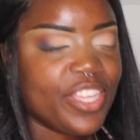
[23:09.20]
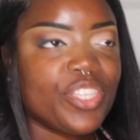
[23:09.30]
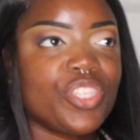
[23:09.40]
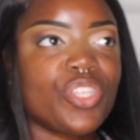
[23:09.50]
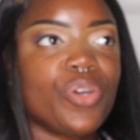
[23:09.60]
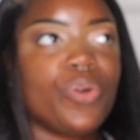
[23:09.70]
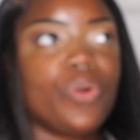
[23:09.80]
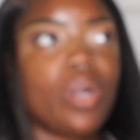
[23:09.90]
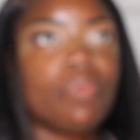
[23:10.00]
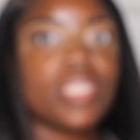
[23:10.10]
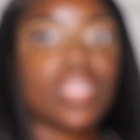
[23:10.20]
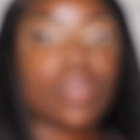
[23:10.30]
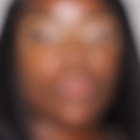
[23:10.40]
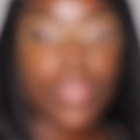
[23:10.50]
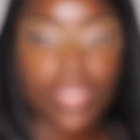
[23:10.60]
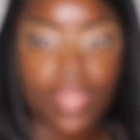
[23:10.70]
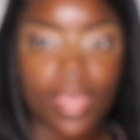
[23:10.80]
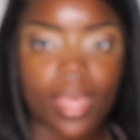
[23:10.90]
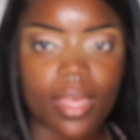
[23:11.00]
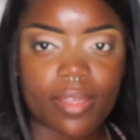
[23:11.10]
So I would say like a week and a
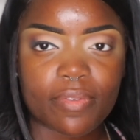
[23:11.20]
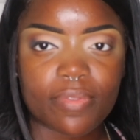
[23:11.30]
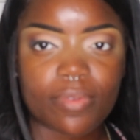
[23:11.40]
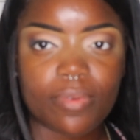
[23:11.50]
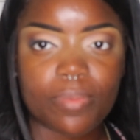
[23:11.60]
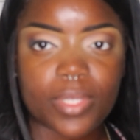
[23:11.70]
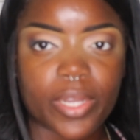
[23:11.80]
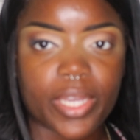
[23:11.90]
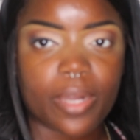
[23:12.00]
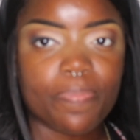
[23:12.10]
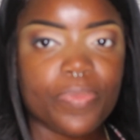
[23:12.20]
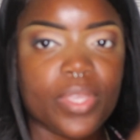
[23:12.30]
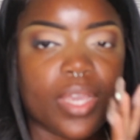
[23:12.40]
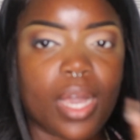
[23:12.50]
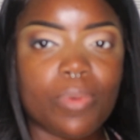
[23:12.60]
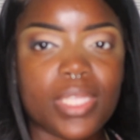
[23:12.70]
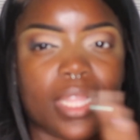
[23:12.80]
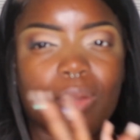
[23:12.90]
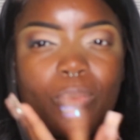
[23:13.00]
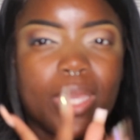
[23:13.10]
half, oops, sorry y'all, I would say
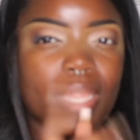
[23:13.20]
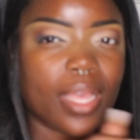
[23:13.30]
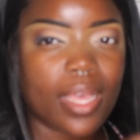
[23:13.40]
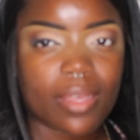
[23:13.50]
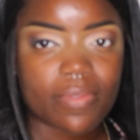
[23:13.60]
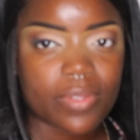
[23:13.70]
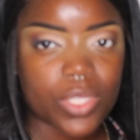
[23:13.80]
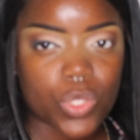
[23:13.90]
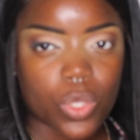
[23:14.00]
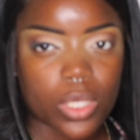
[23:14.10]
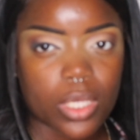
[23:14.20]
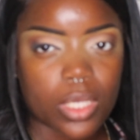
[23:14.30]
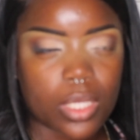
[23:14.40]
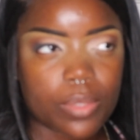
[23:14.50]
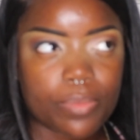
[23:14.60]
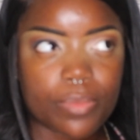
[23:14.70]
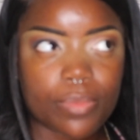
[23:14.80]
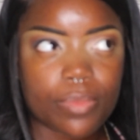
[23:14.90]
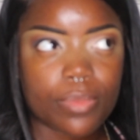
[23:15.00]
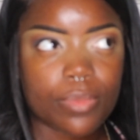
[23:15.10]
like a week and a half into talking,
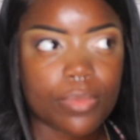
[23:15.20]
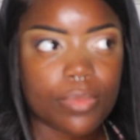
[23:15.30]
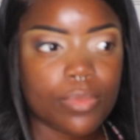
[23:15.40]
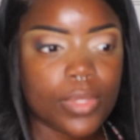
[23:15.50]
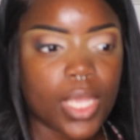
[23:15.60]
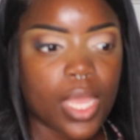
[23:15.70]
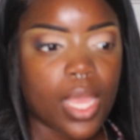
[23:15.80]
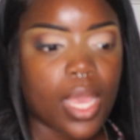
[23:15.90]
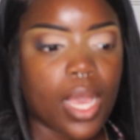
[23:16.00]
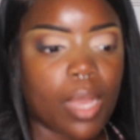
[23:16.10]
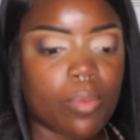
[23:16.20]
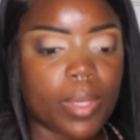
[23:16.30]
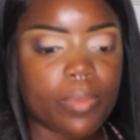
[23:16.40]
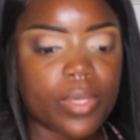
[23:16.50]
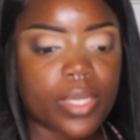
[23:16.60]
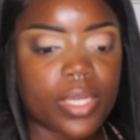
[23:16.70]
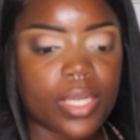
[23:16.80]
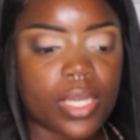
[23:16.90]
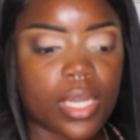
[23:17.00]
I remember